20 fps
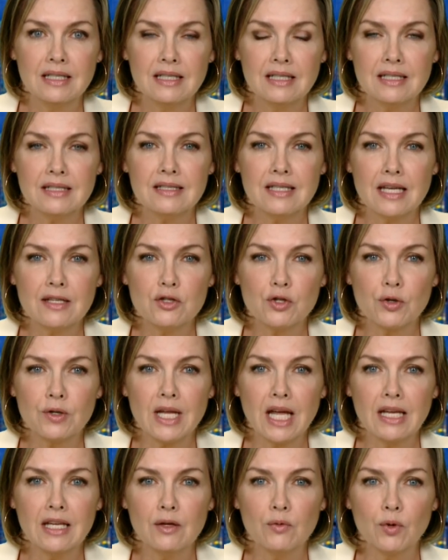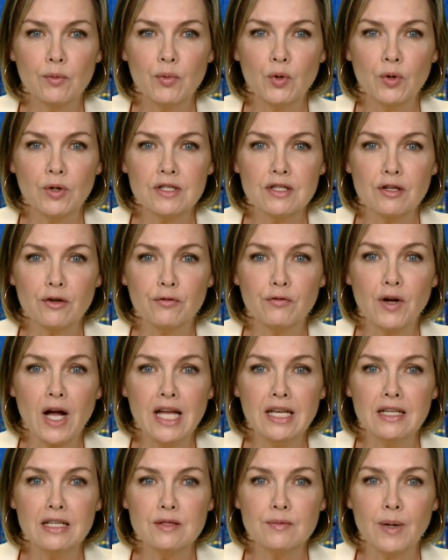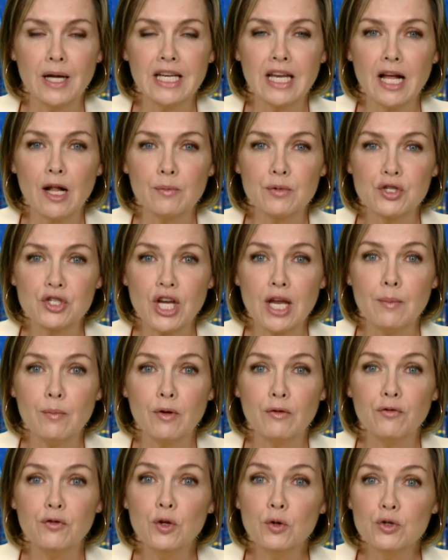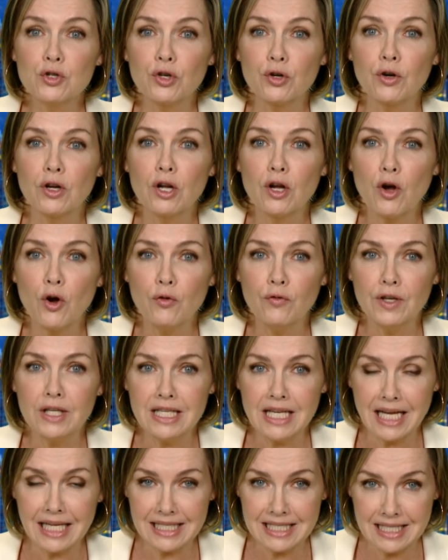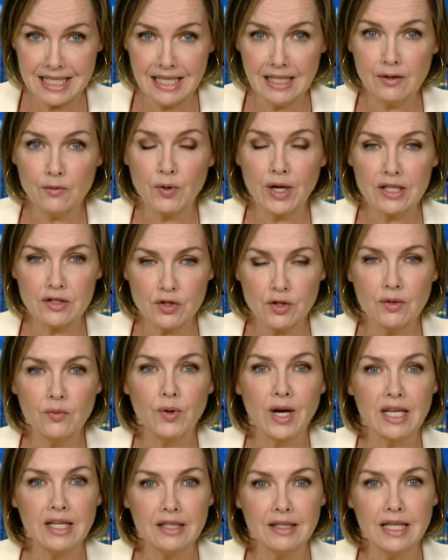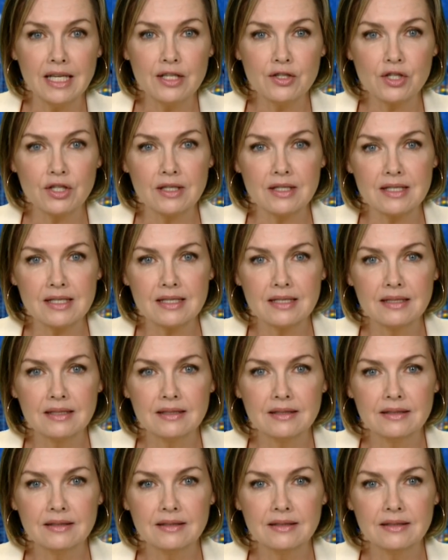As Ted Chernecki reports, their findings might help shape future COVID-19 regulations.